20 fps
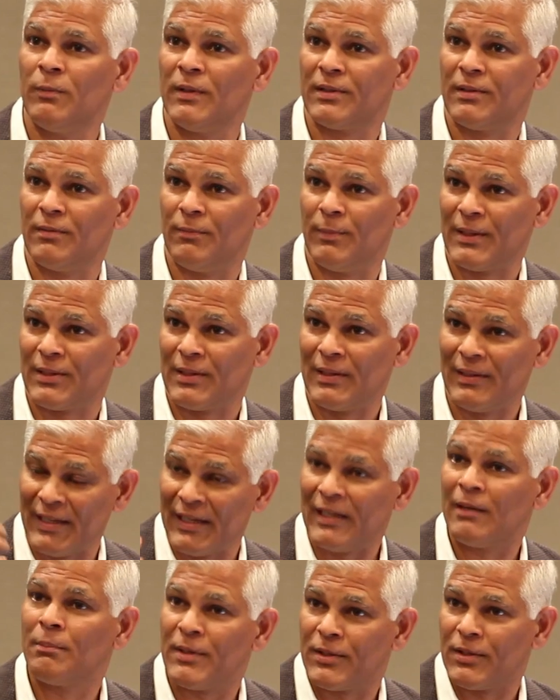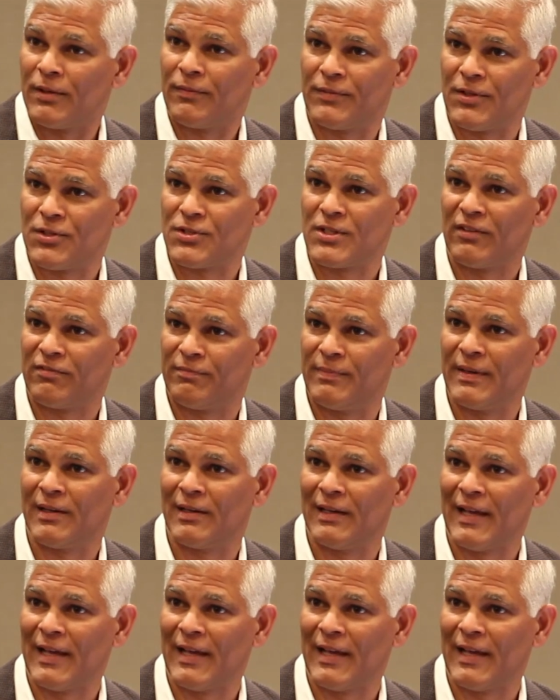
with a little bit of the stuff being